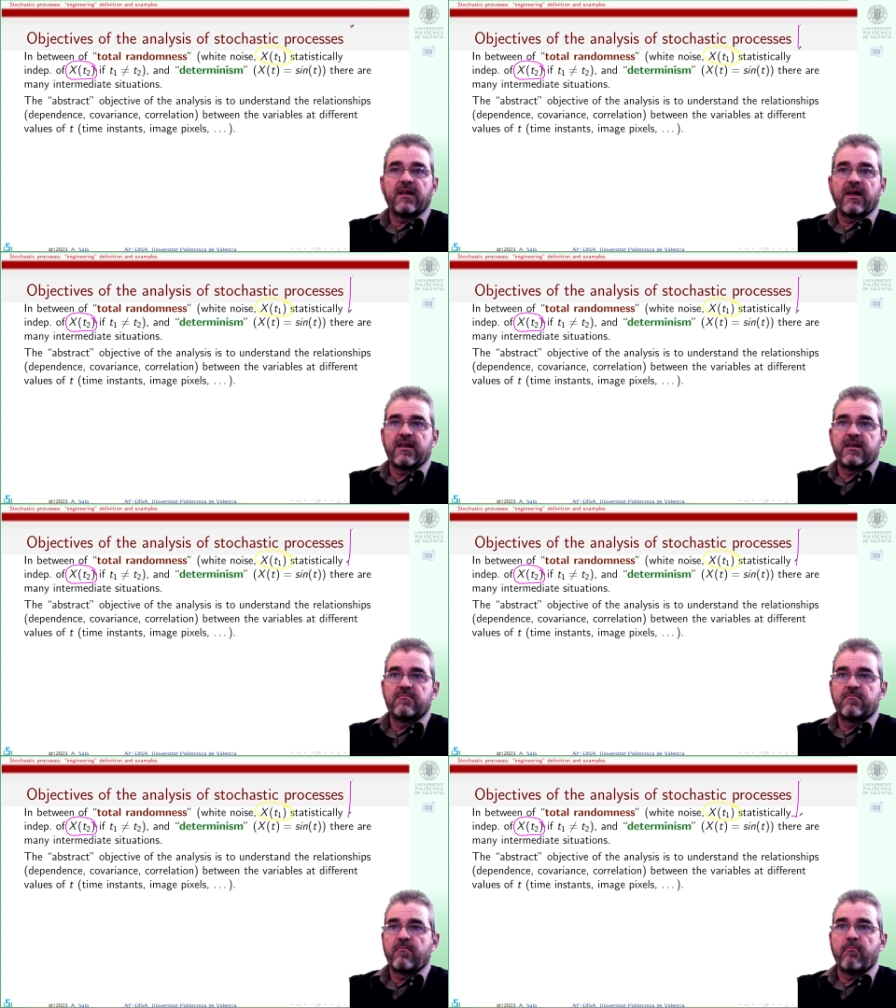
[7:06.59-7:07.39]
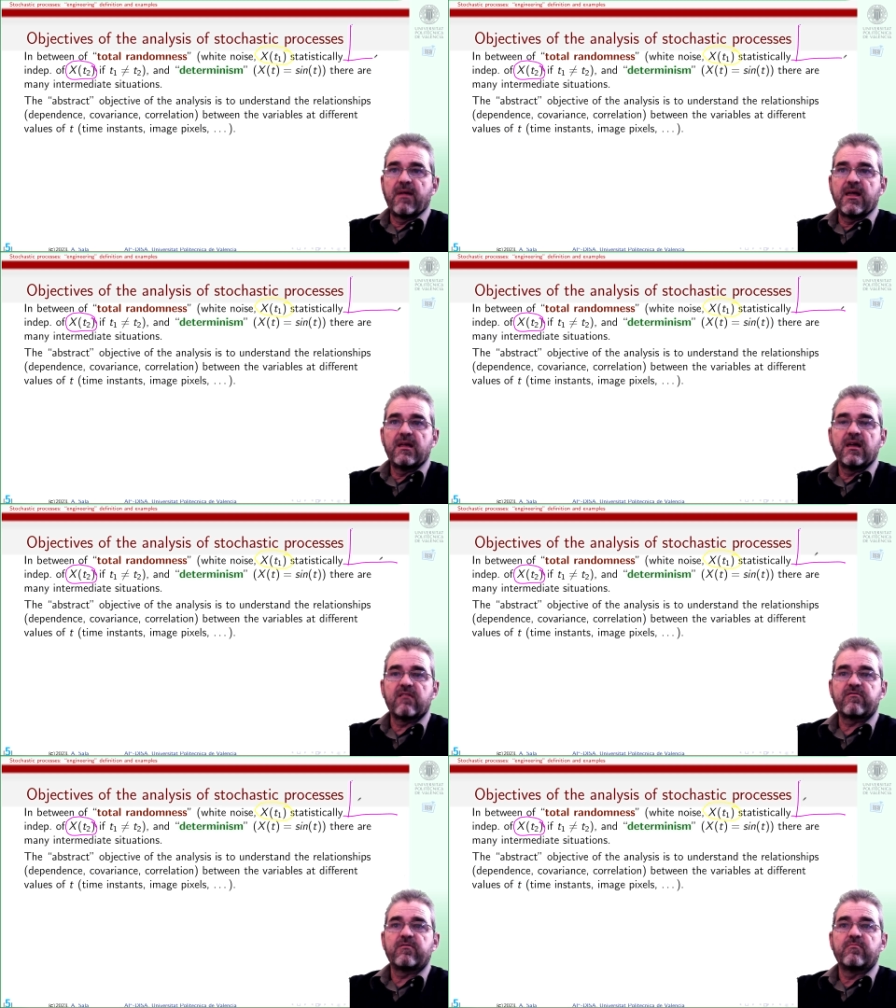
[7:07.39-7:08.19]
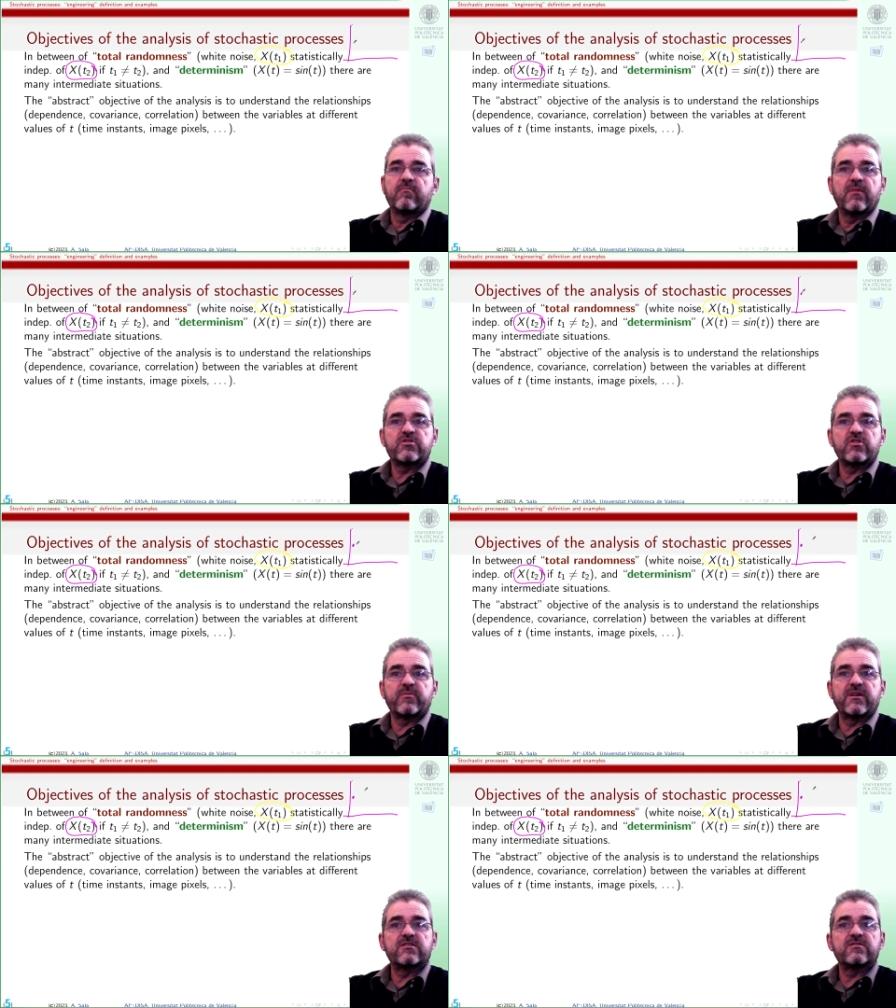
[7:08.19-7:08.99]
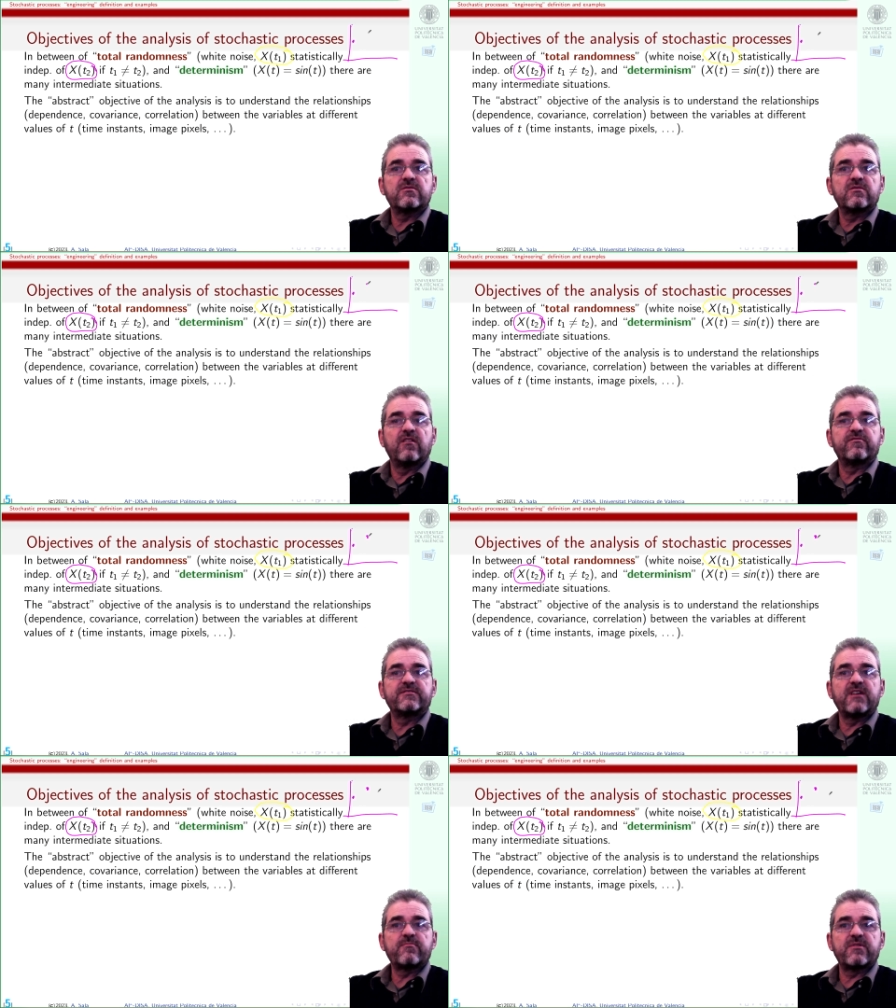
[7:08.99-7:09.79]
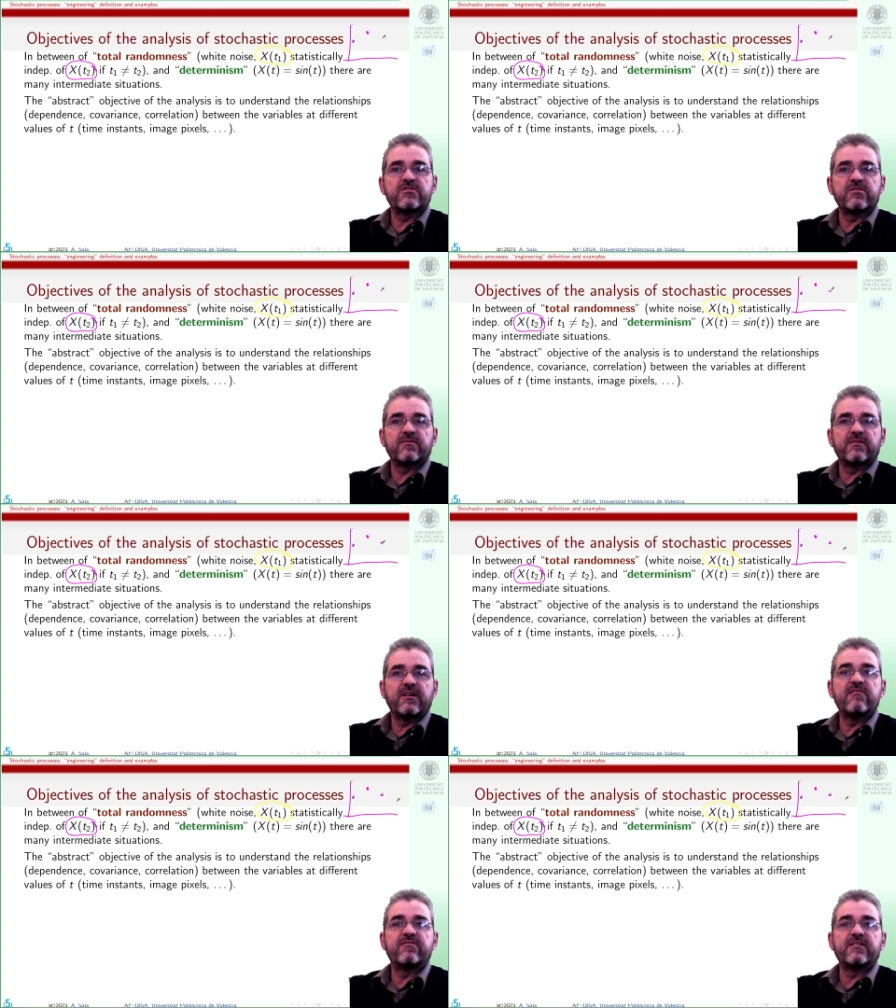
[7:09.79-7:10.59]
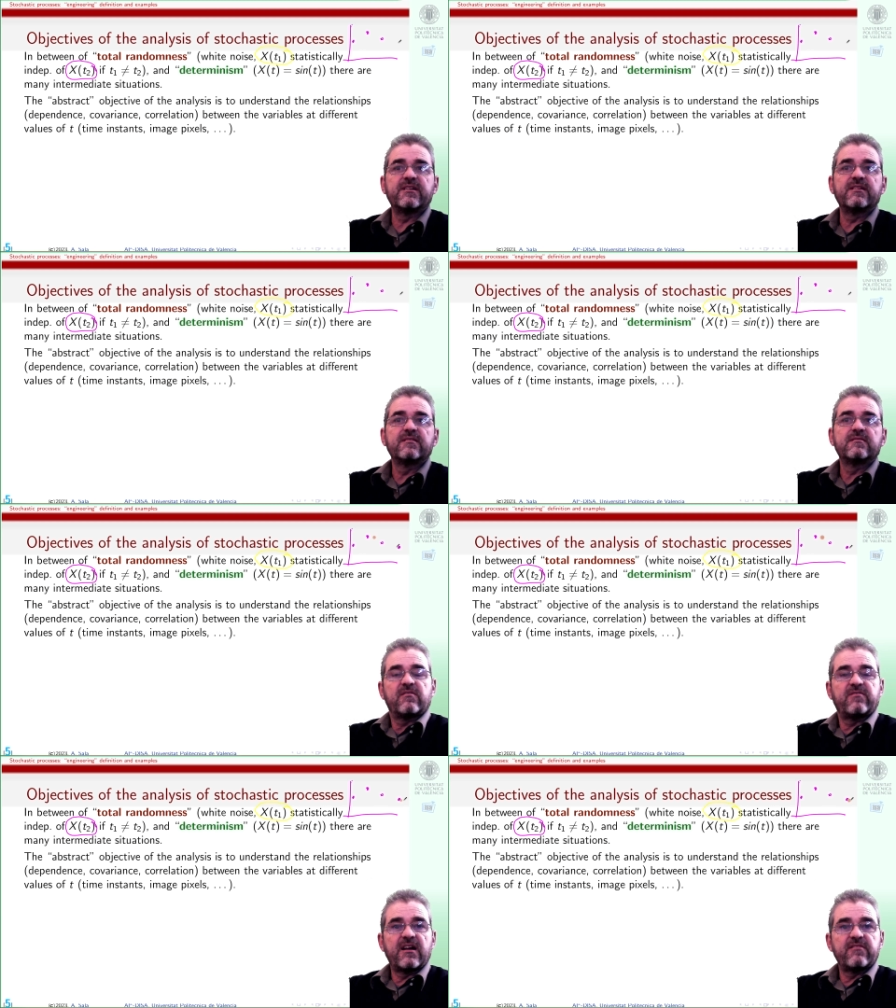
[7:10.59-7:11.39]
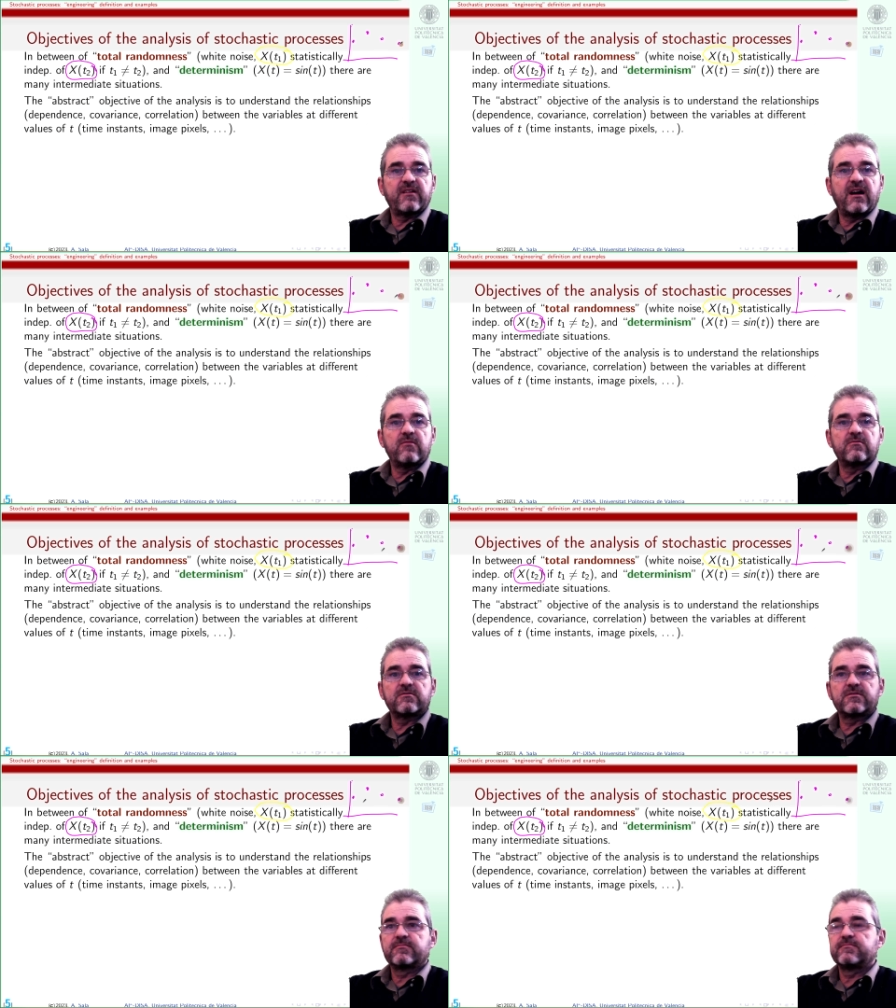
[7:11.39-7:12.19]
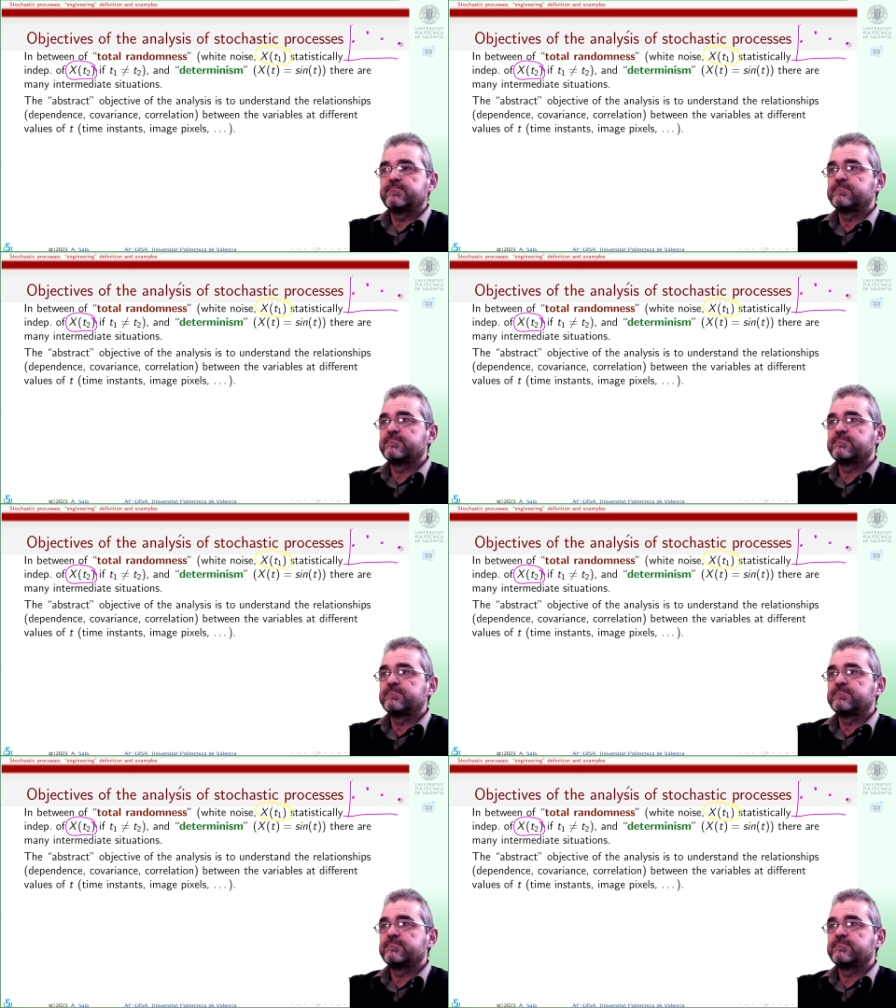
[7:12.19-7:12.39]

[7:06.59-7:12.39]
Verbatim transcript: I may have measurements of temperature every 5 hours,